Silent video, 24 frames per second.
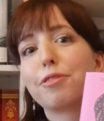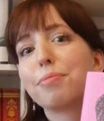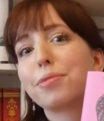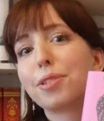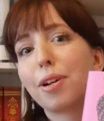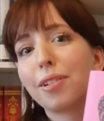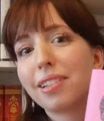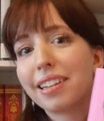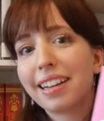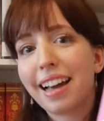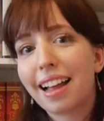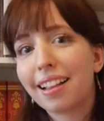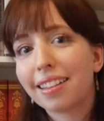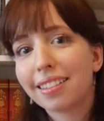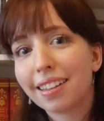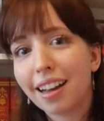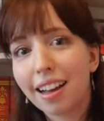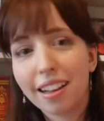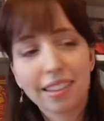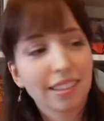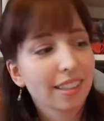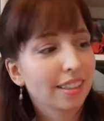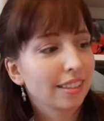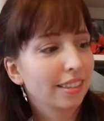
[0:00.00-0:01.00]
from Dolly
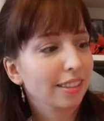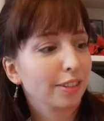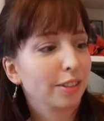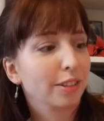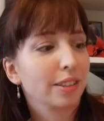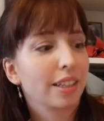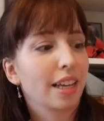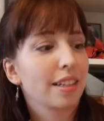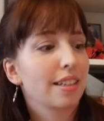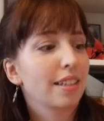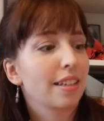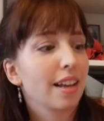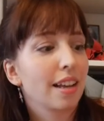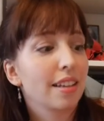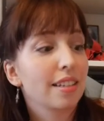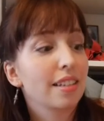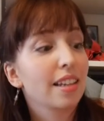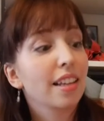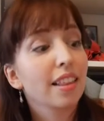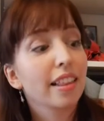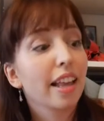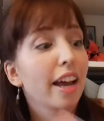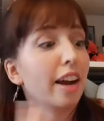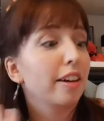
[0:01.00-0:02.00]
Alderton that says,
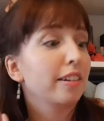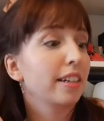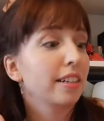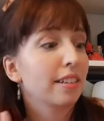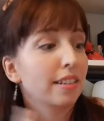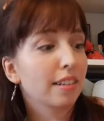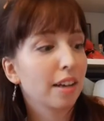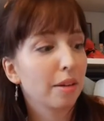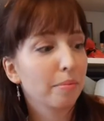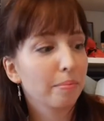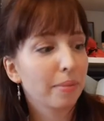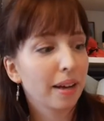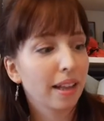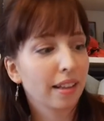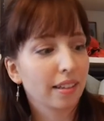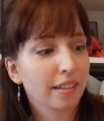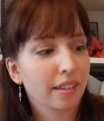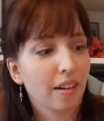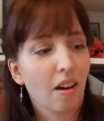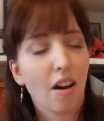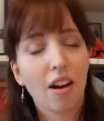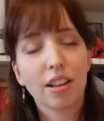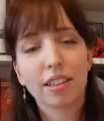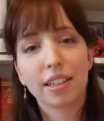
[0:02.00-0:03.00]
"Hilarious,
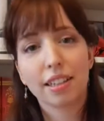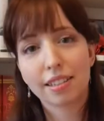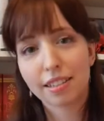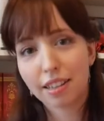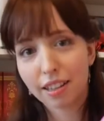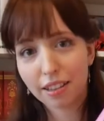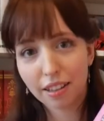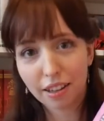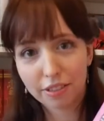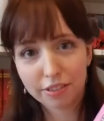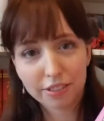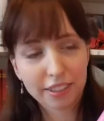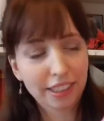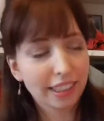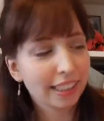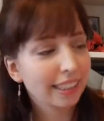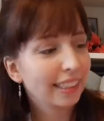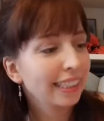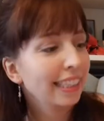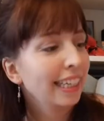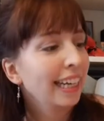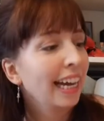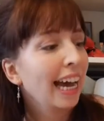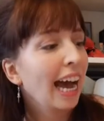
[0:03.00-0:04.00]
compelling, honest, I loved
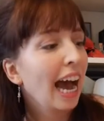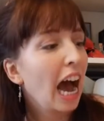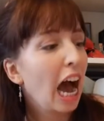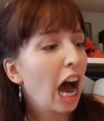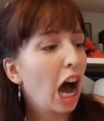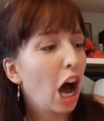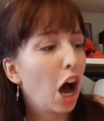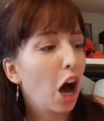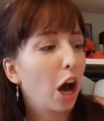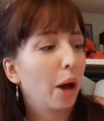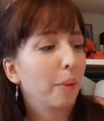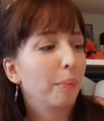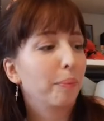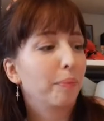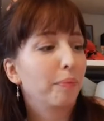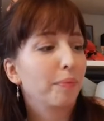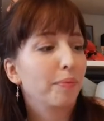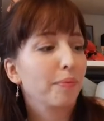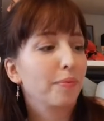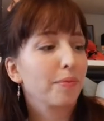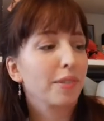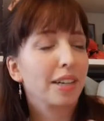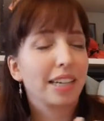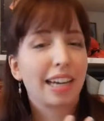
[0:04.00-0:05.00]
it,"
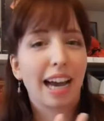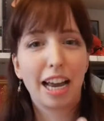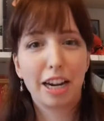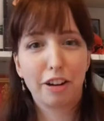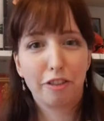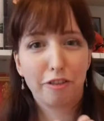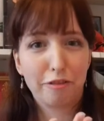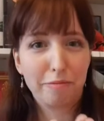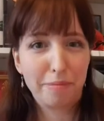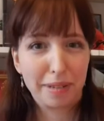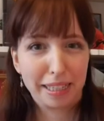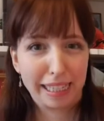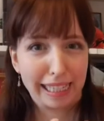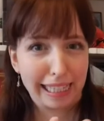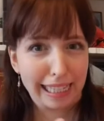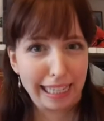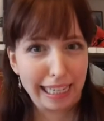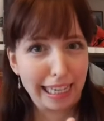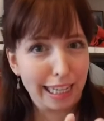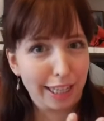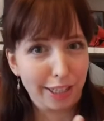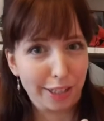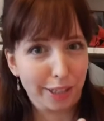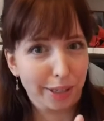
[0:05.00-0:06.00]
kind of
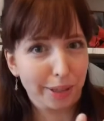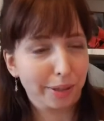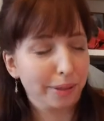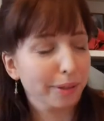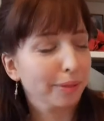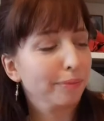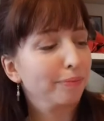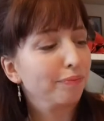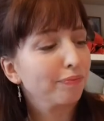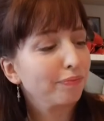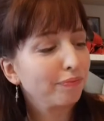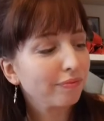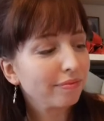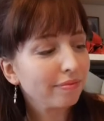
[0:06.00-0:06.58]
mislead you.